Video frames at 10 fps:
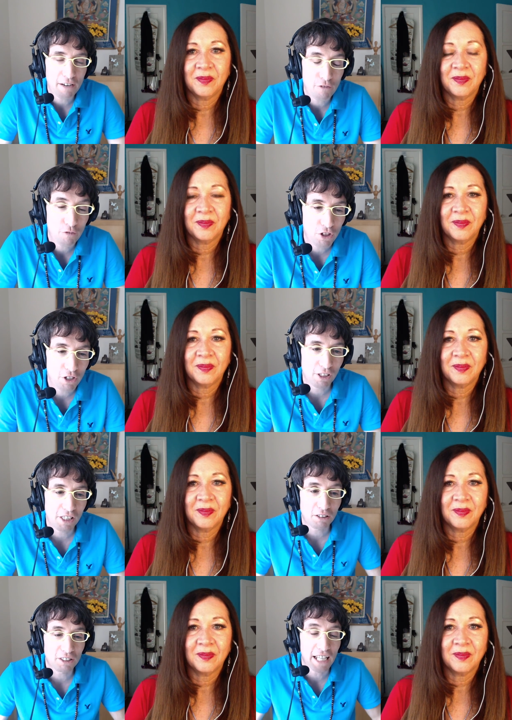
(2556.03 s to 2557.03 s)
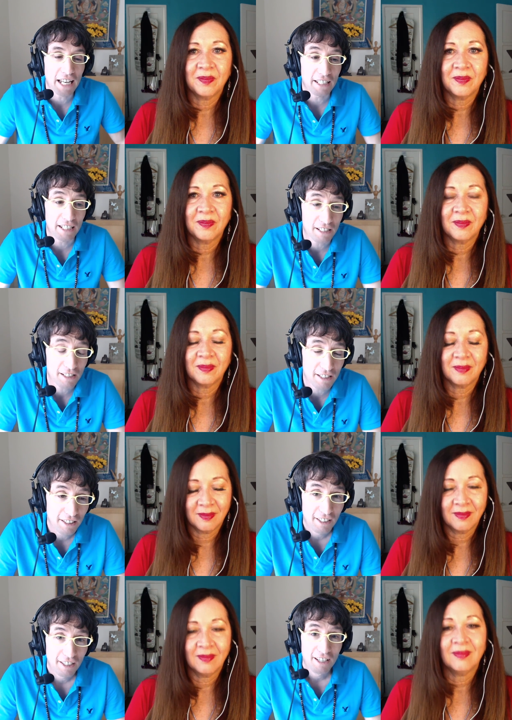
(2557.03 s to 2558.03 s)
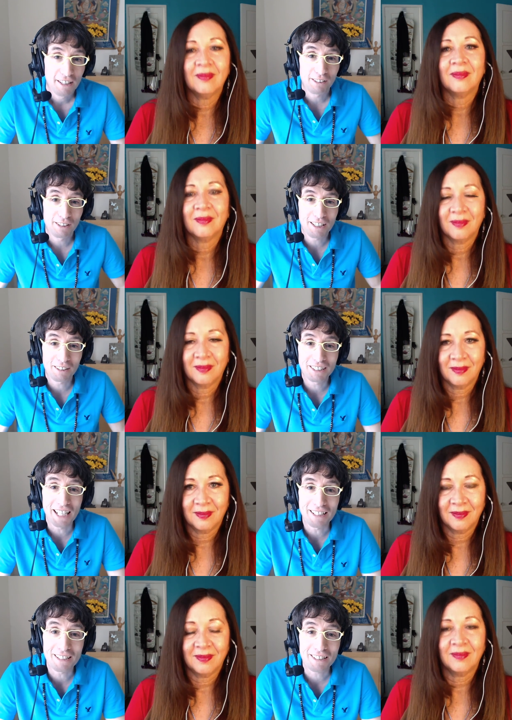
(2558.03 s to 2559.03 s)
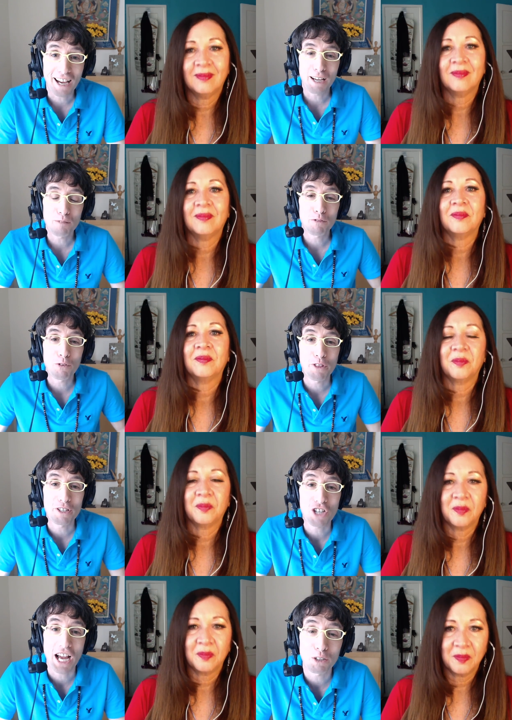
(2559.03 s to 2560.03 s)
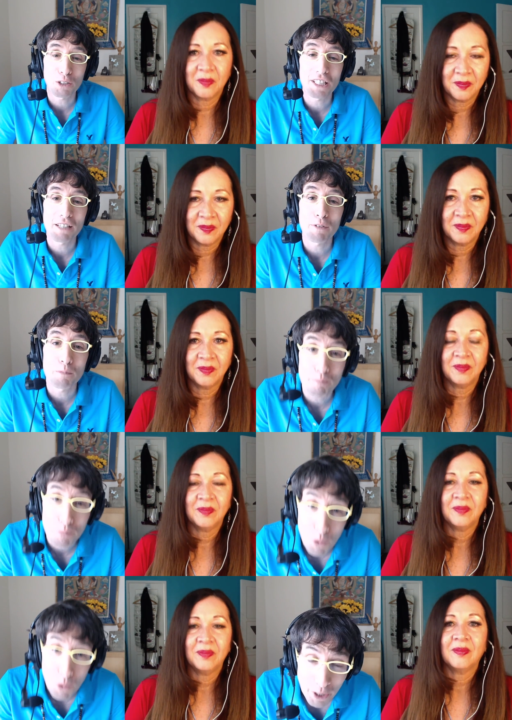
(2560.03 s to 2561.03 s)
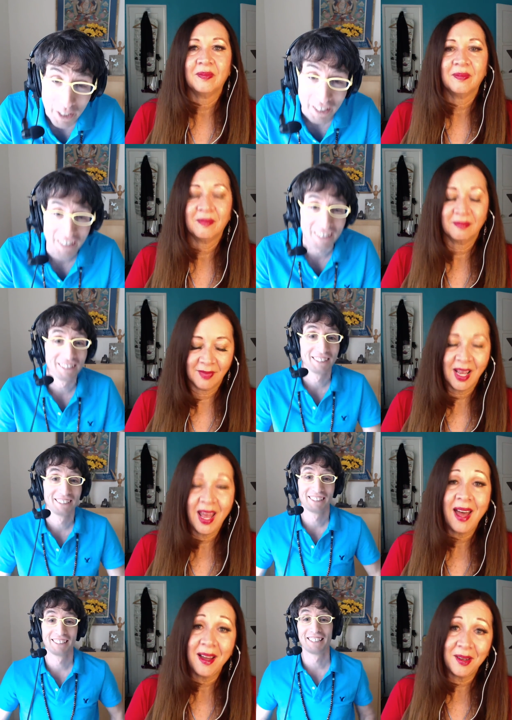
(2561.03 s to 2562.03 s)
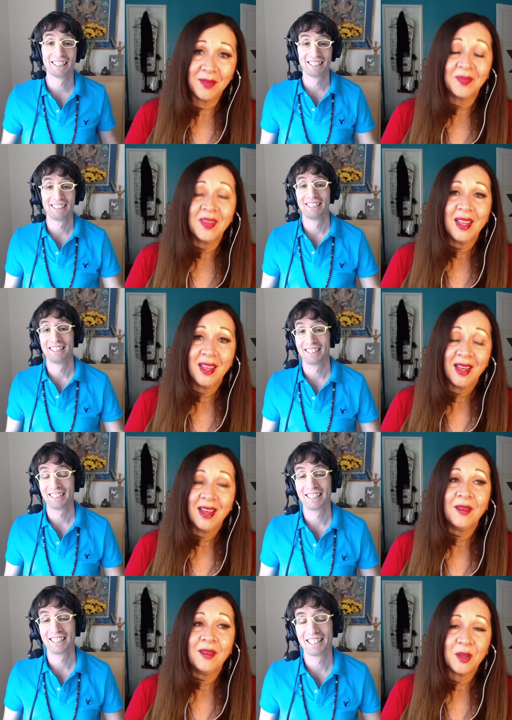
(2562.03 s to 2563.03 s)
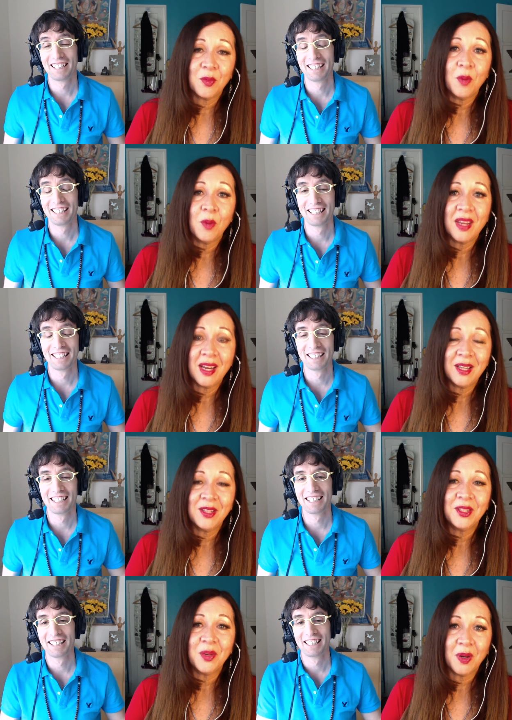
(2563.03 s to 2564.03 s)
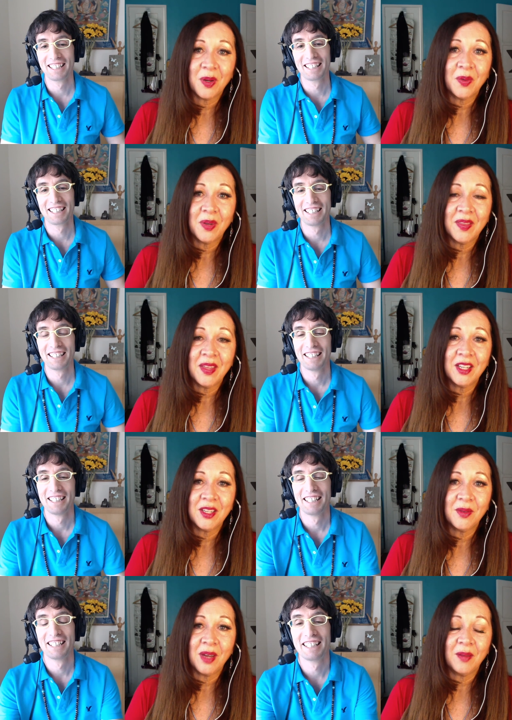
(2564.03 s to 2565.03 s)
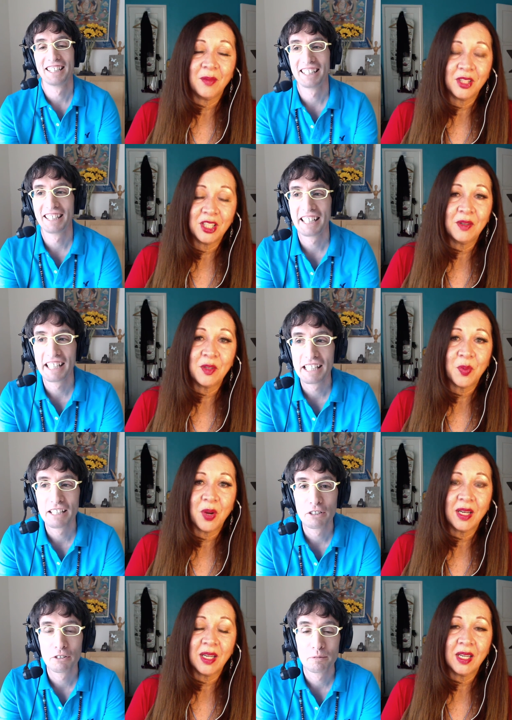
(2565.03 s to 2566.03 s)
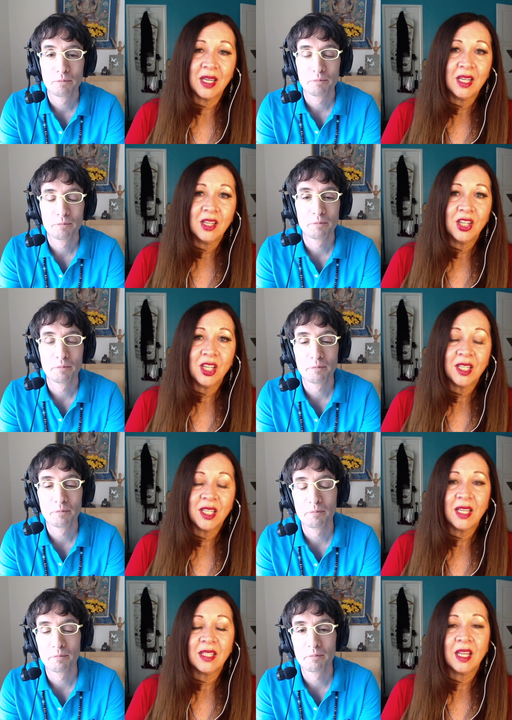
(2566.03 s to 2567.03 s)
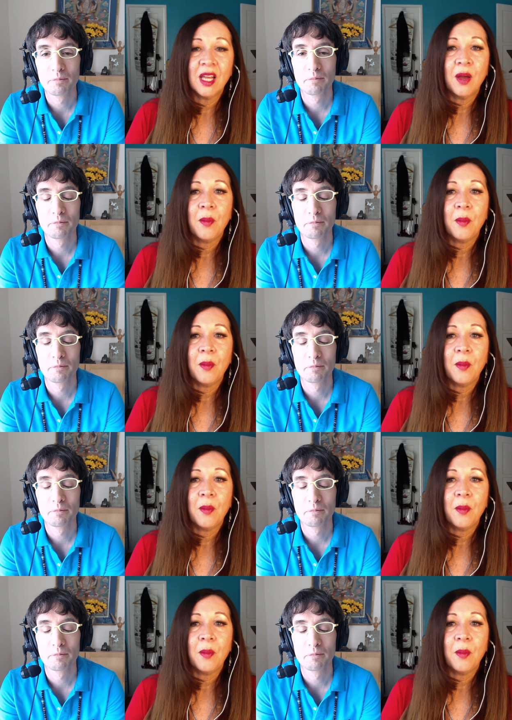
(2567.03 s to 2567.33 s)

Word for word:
Speaker 1: for their little dentist, their little dentist child before the child was even born.
Speaker 2: Yeah. It was a woman that I used to work with. And when she was pregnant, she says,